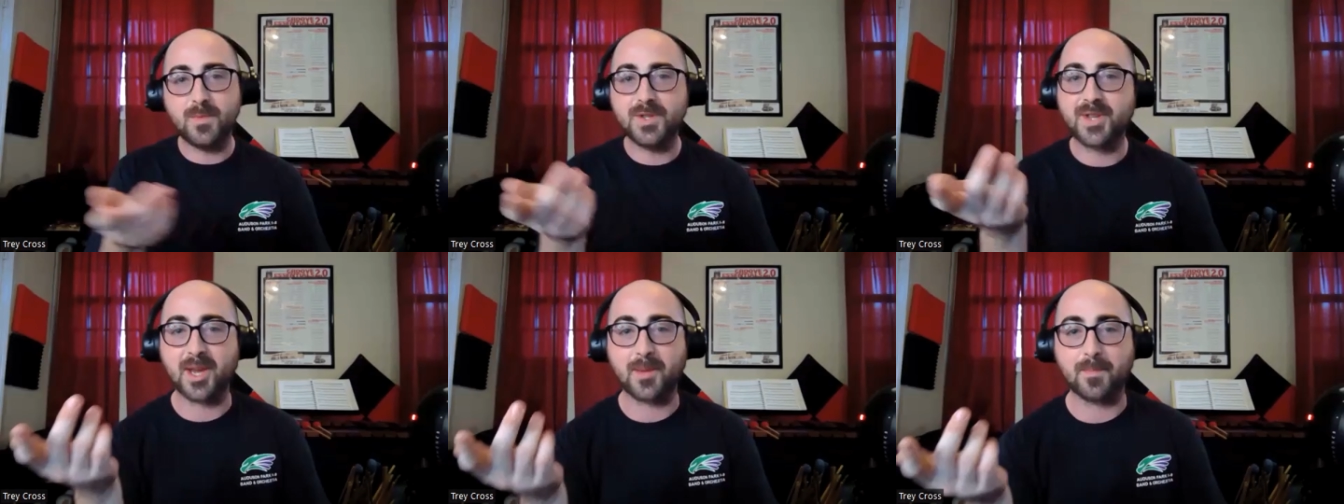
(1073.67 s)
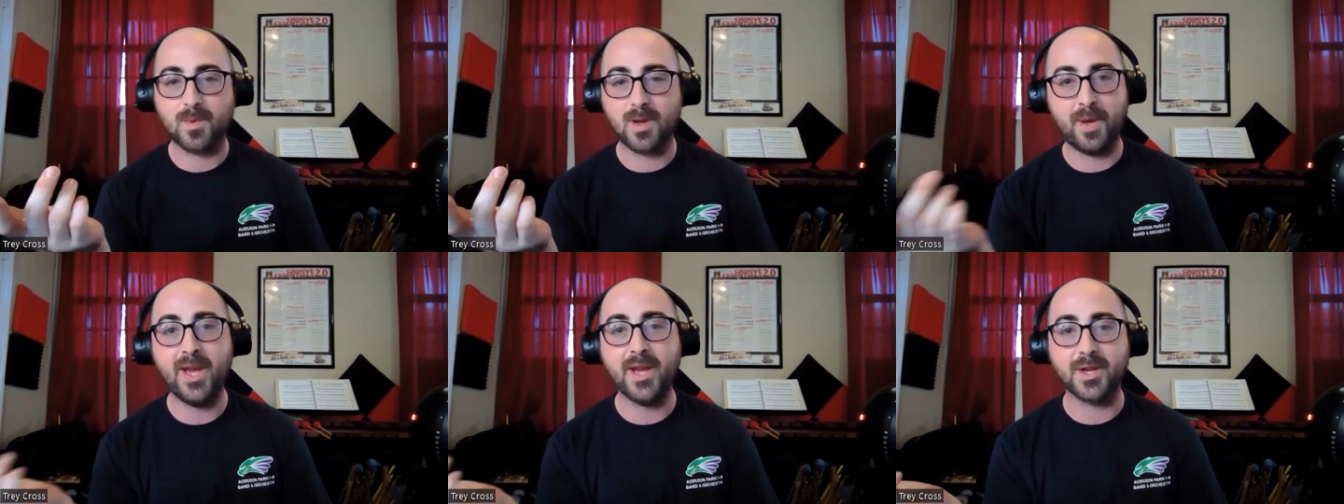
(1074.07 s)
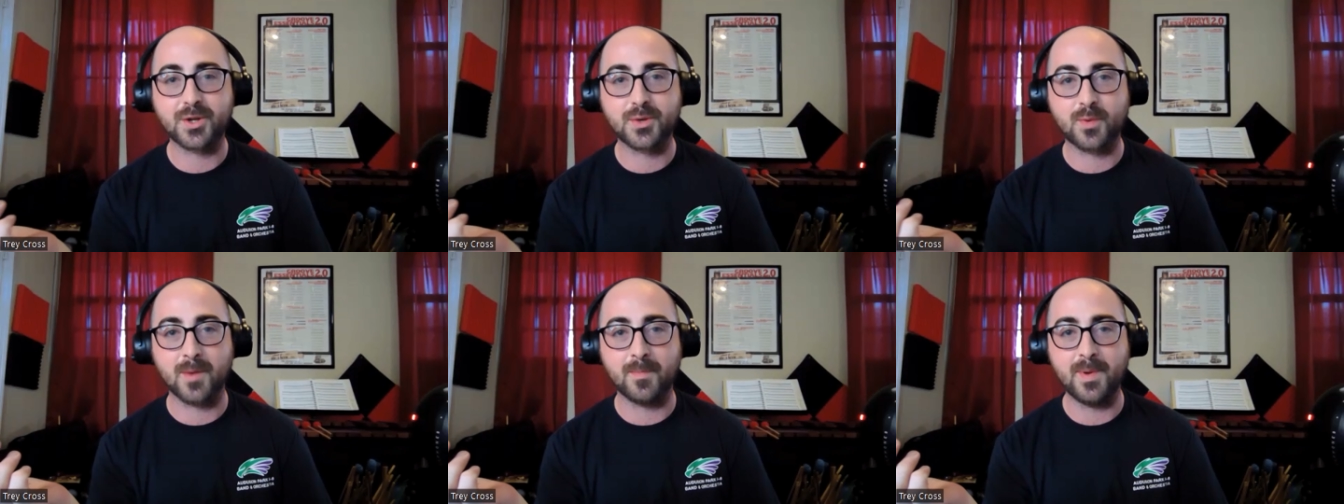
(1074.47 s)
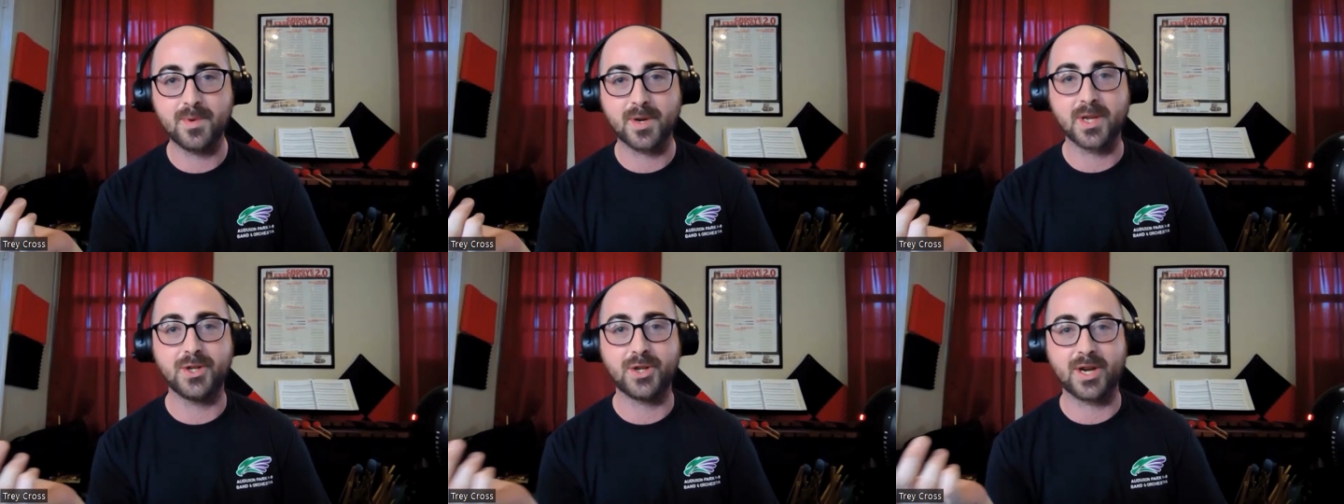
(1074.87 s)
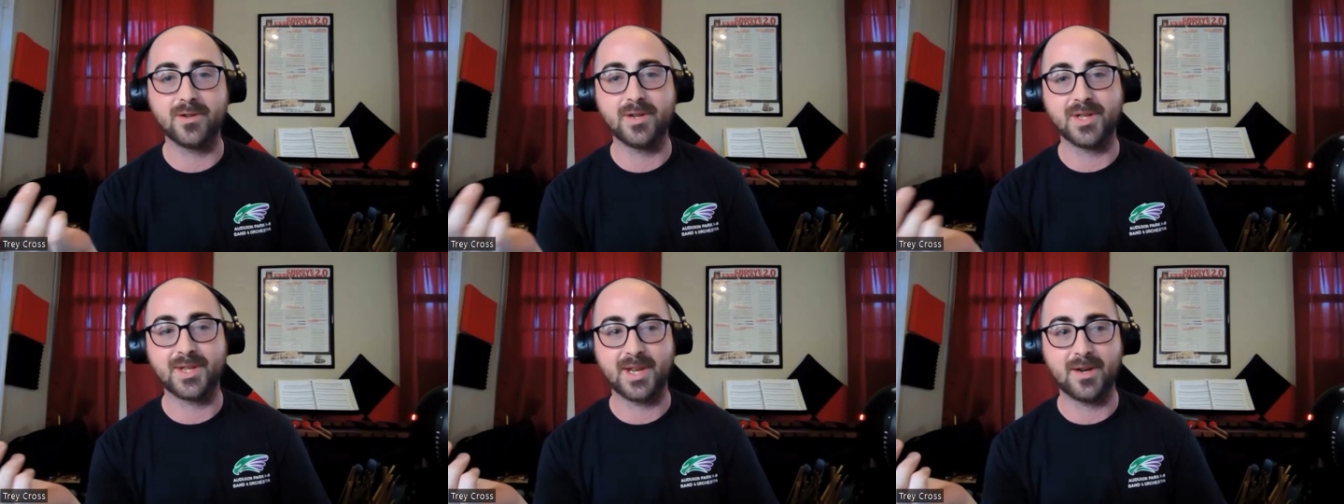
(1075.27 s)
it's almost like pitch, where people can
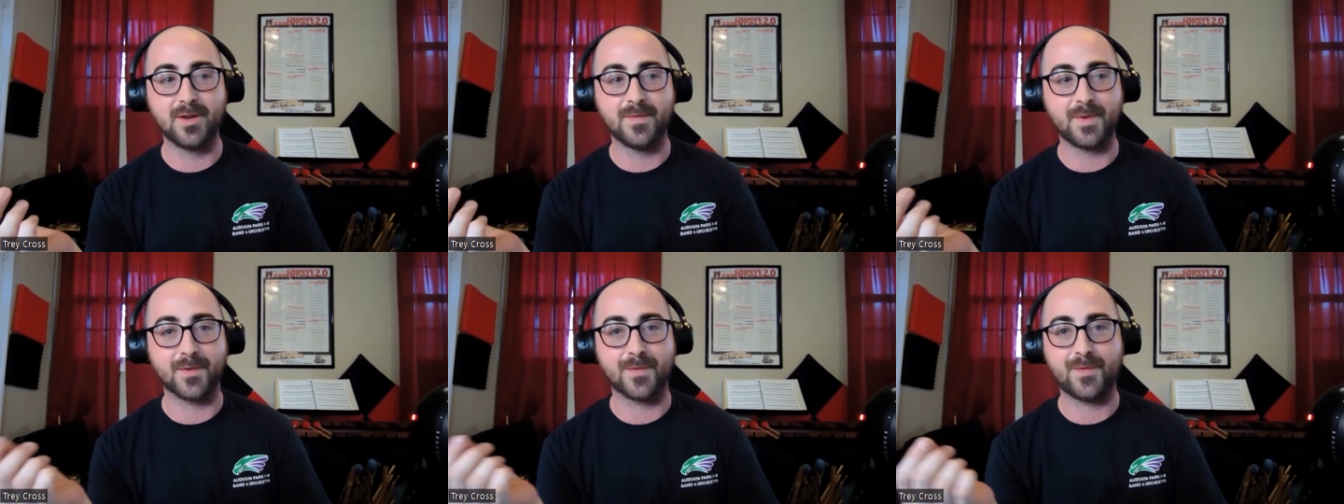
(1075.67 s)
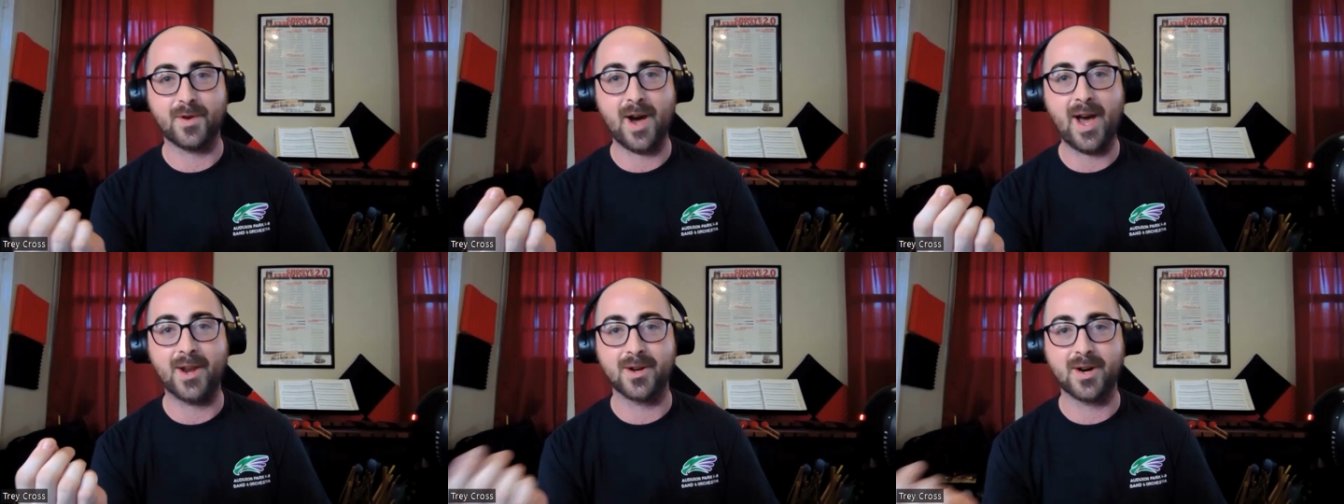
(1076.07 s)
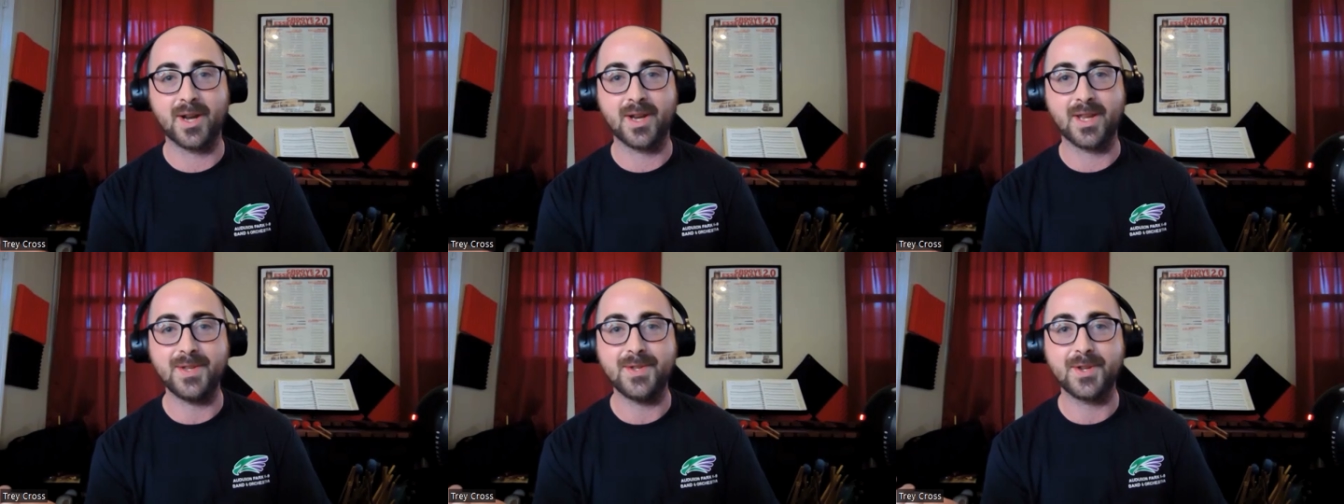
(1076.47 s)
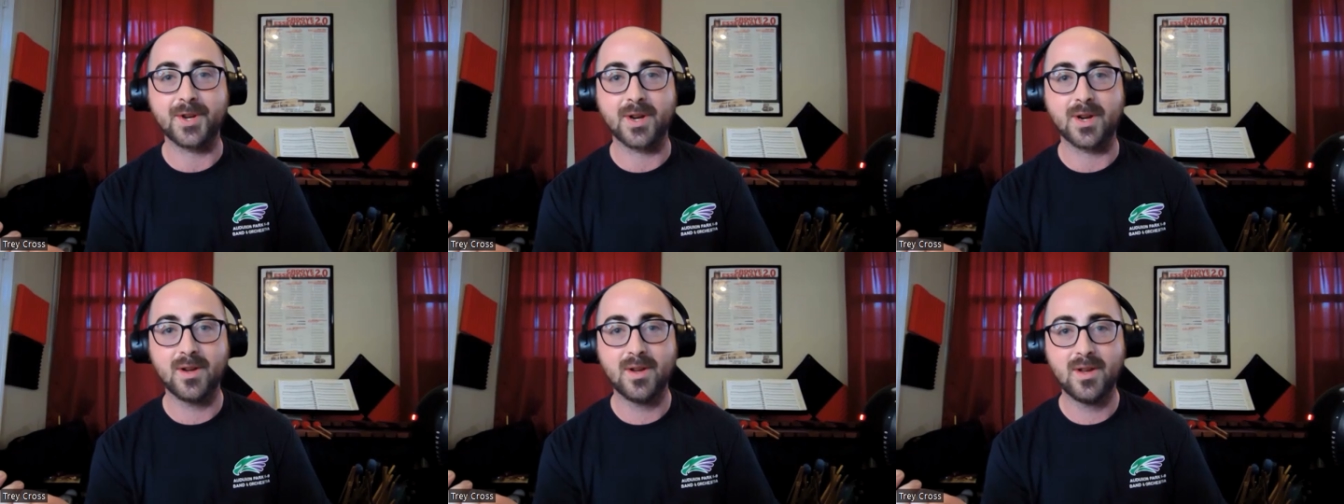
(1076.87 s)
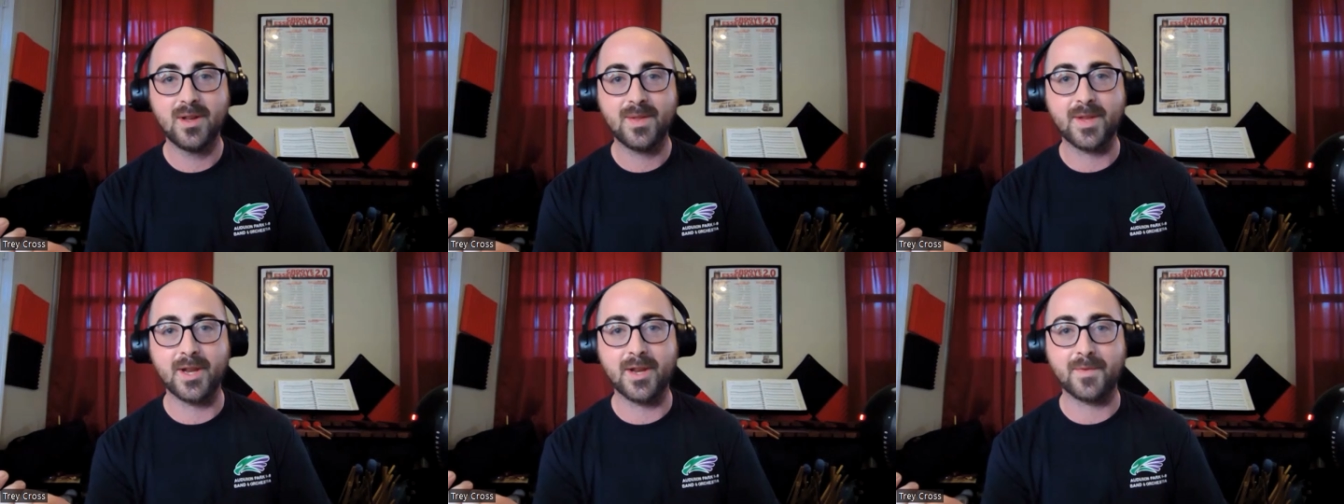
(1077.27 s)
generally tell if you're flat a lot easier
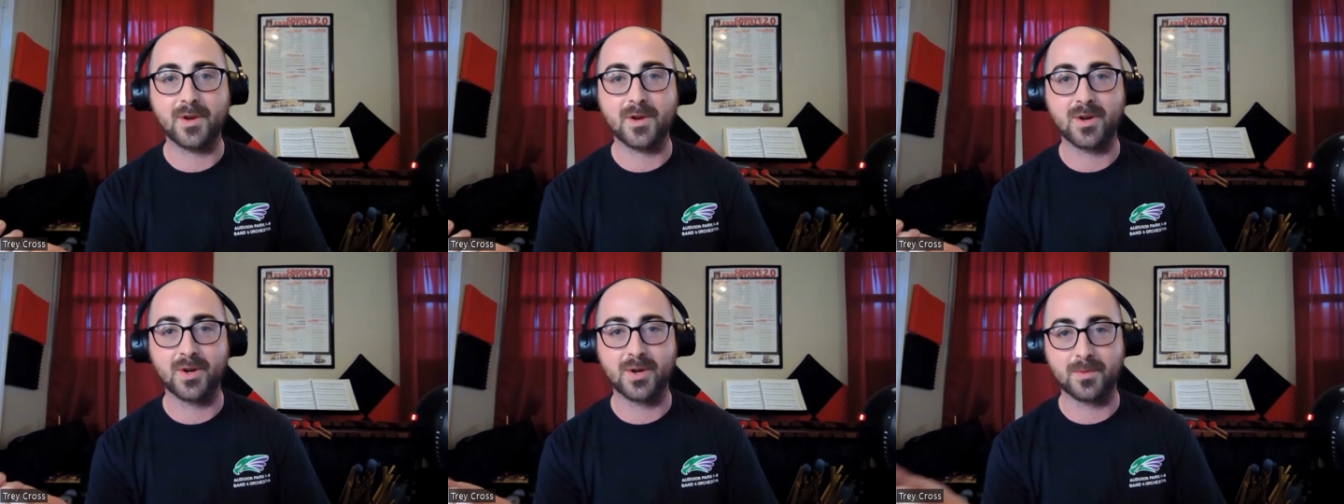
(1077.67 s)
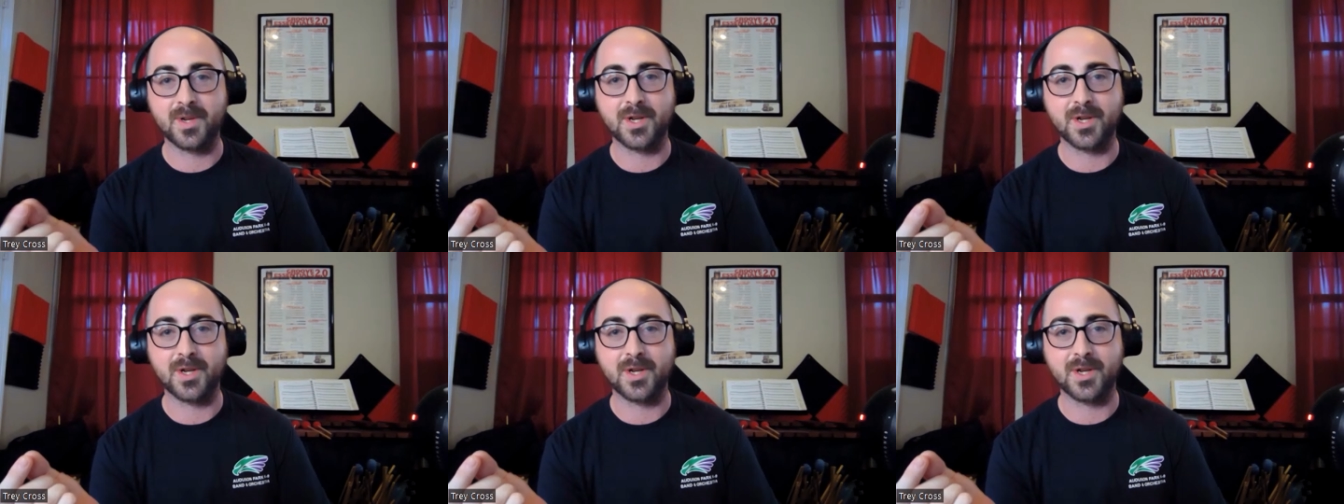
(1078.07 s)
than if you're a little